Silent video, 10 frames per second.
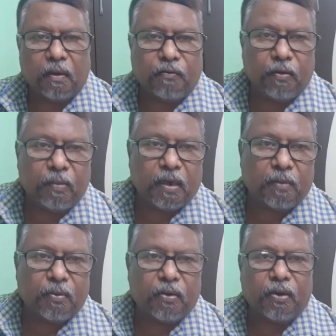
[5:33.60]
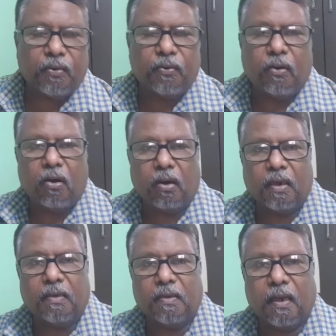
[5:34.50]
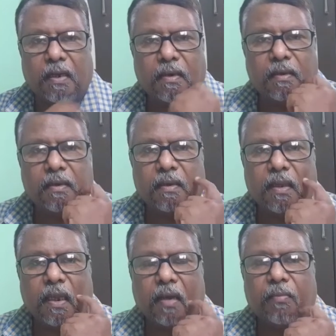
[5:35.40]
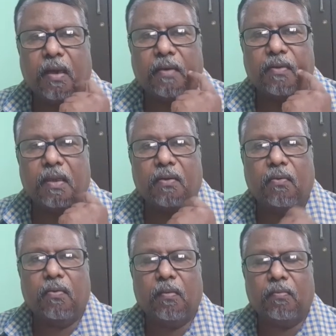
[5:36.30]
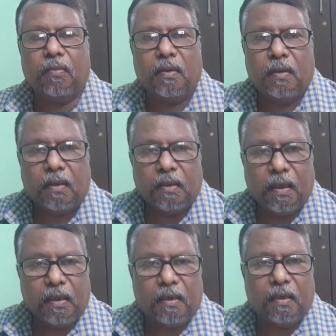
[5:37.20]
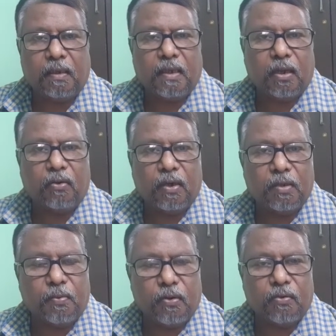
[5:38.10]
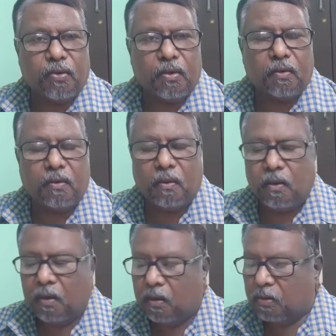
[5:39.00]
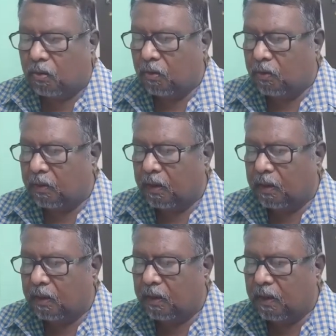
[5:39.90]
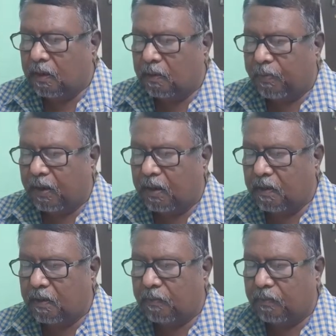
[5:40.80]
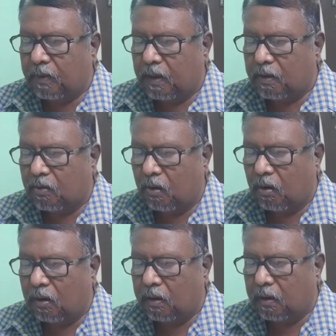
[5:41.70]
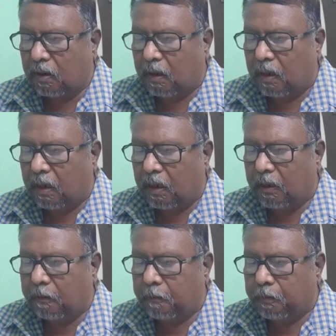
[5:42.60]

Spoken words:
female reproductive organs, and they combine with the ovum. Then the zygote is produced. So this penis is called a